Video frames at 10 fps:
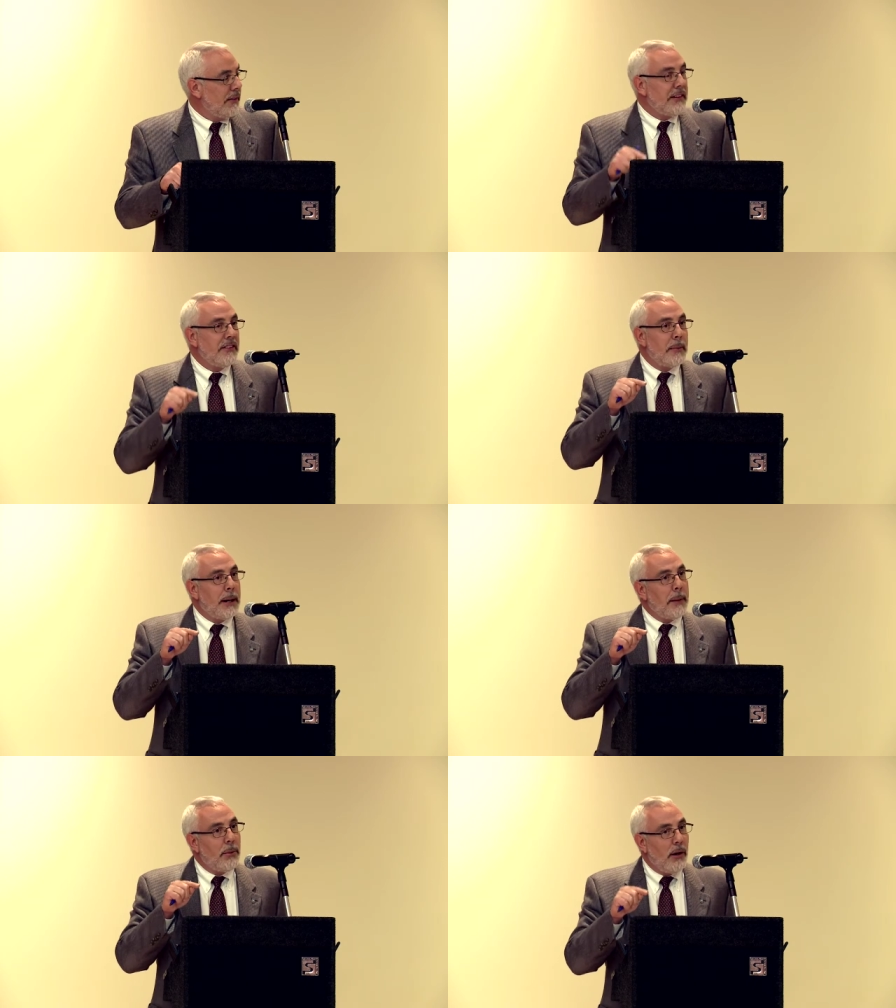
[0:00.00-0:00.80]
This is
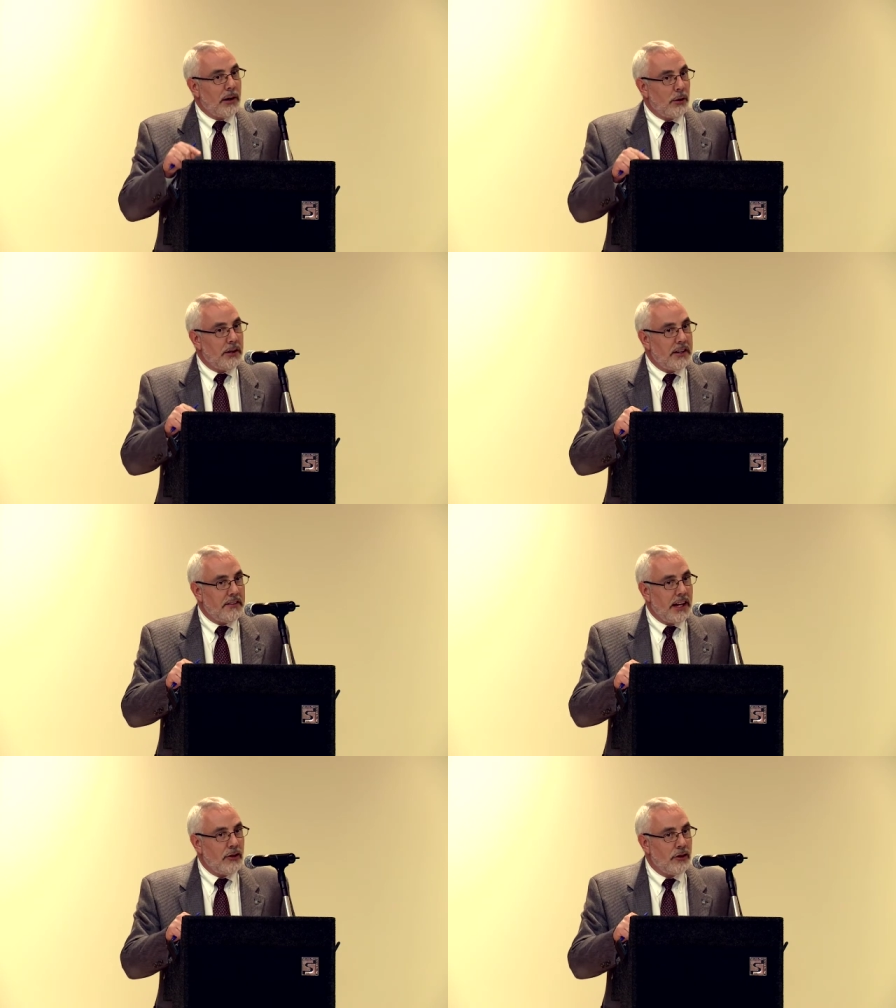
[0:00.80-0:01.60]
about
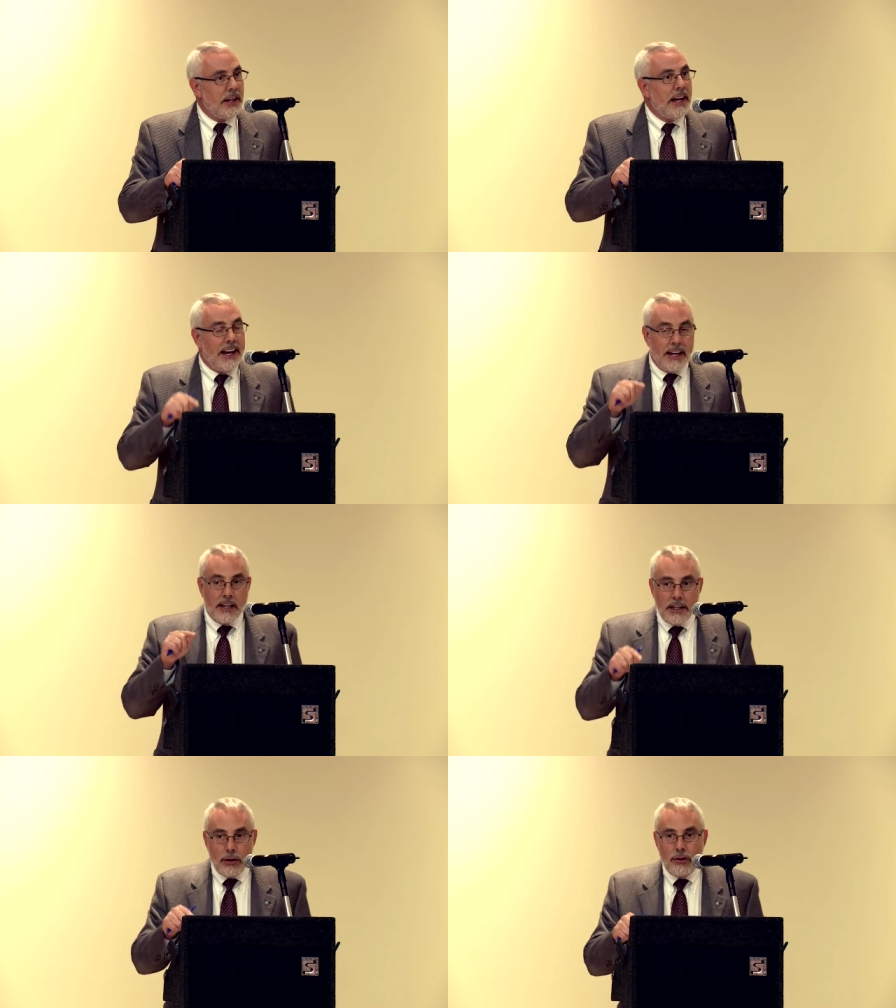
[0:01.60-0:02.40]
prioritization
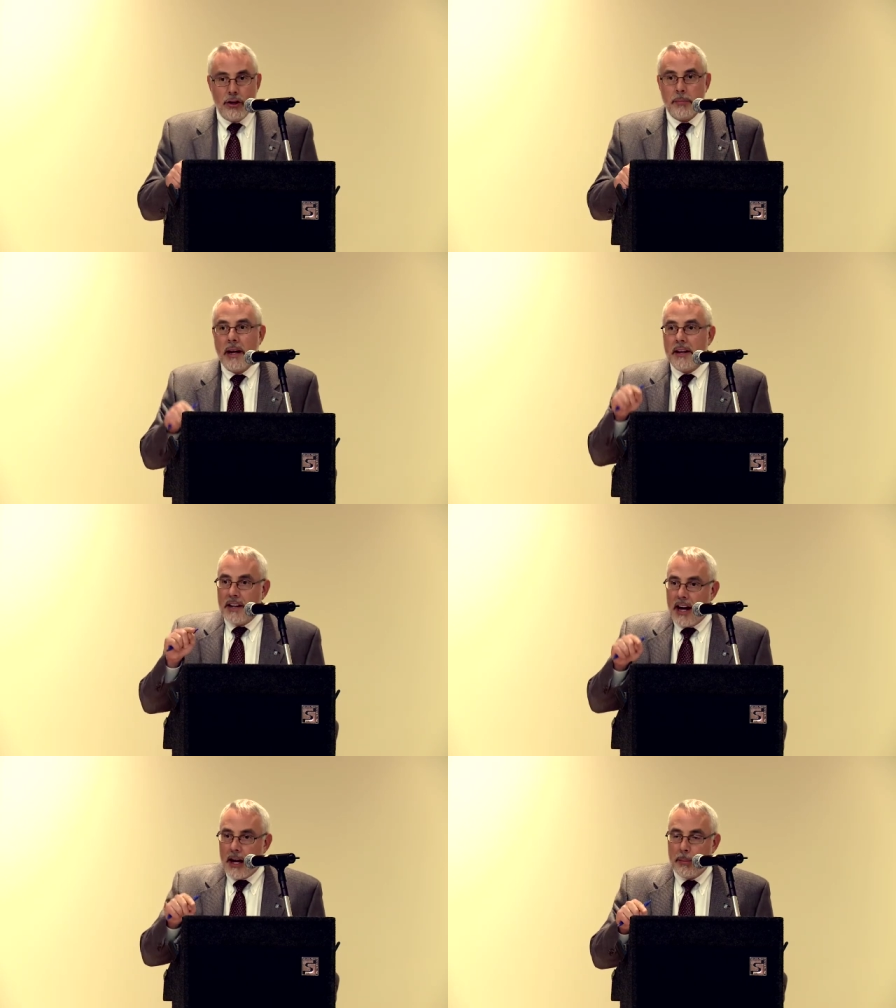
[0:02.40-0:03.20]
and leadership,
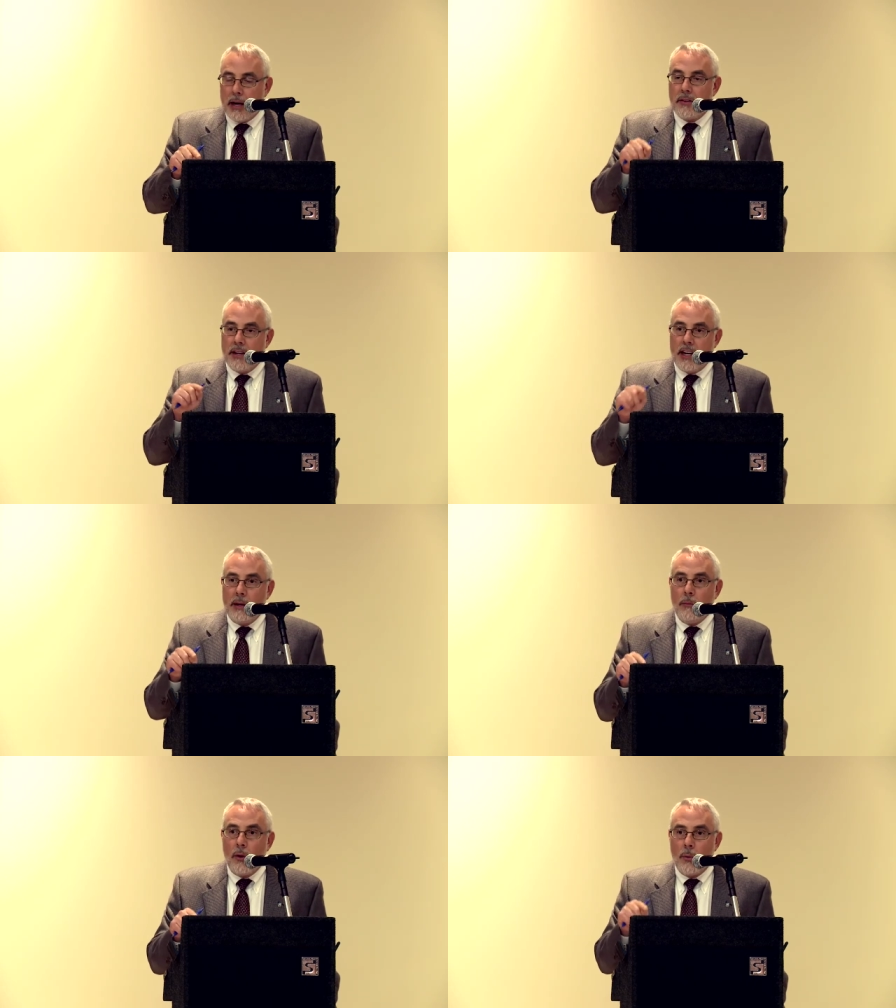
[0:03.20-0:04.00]
not about
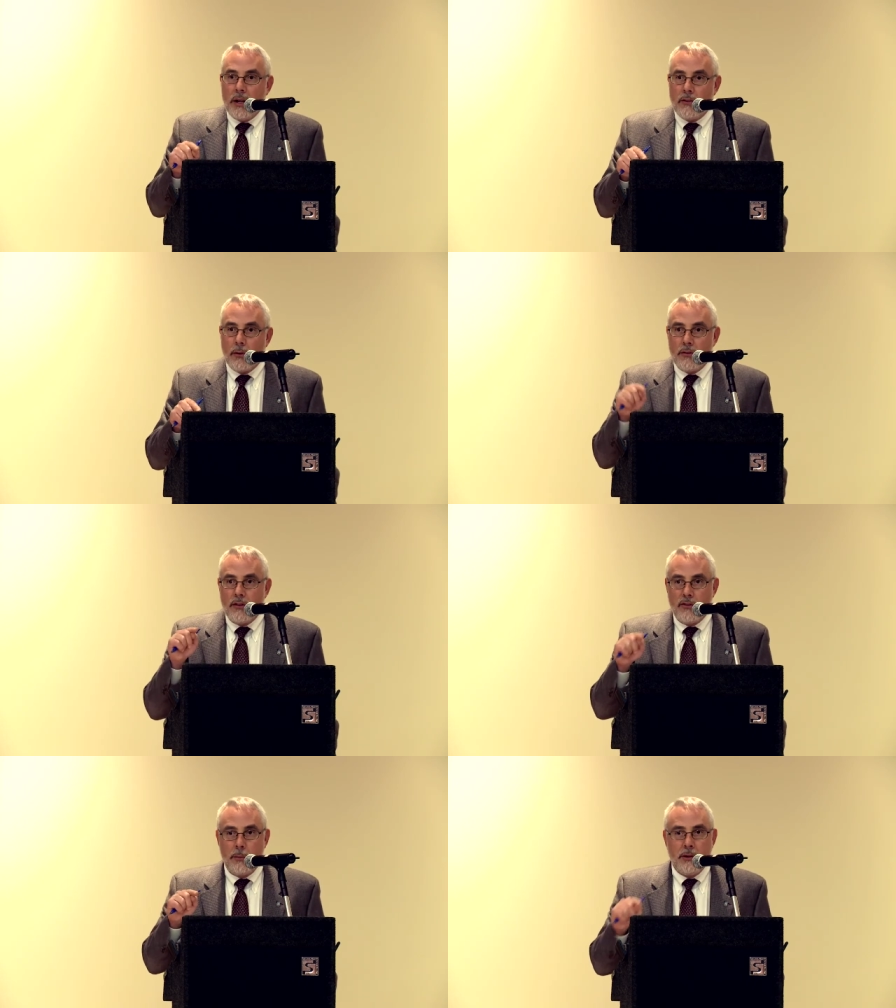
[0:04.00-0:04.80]
taking more
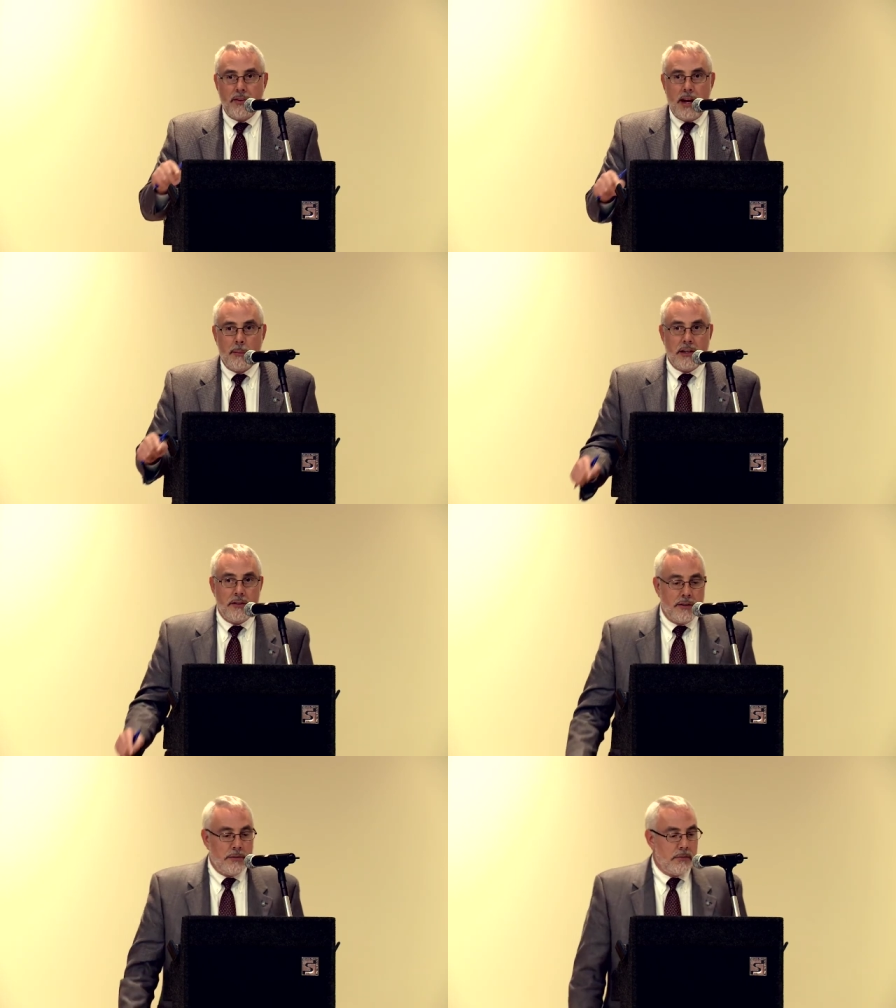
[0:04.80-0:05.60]
resources from your families.